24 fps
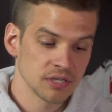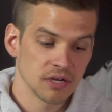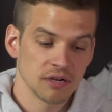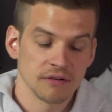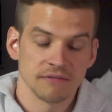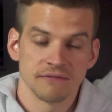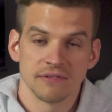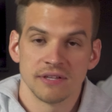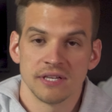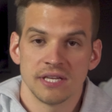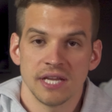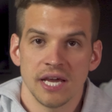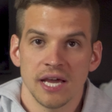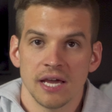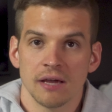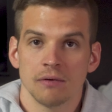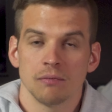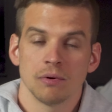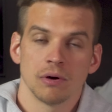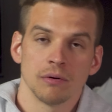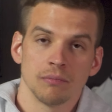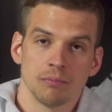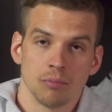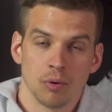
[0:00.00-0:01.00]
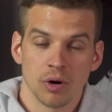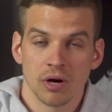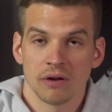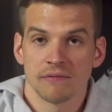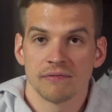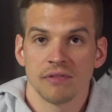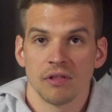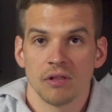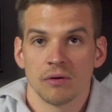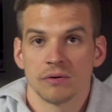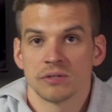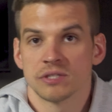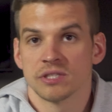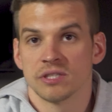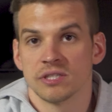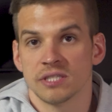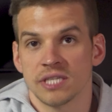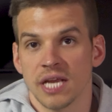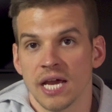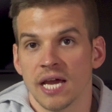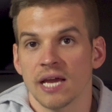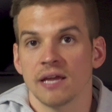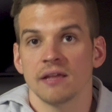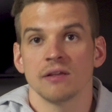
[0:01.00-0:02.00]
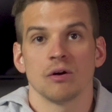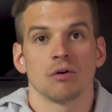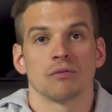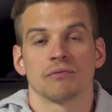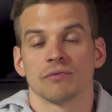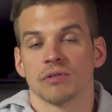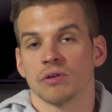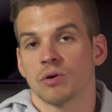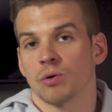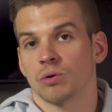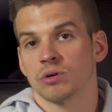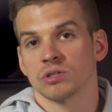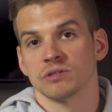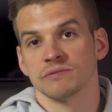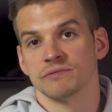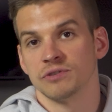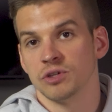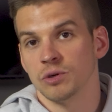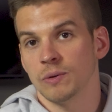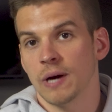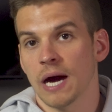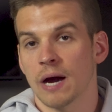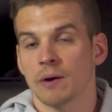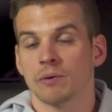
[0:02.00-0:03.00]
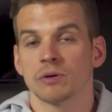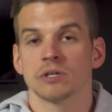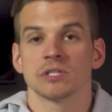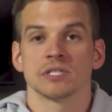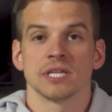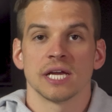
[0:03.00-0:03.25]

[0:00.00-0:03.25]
of the day. Well, one of the lowest of the day over the course of 2 hours.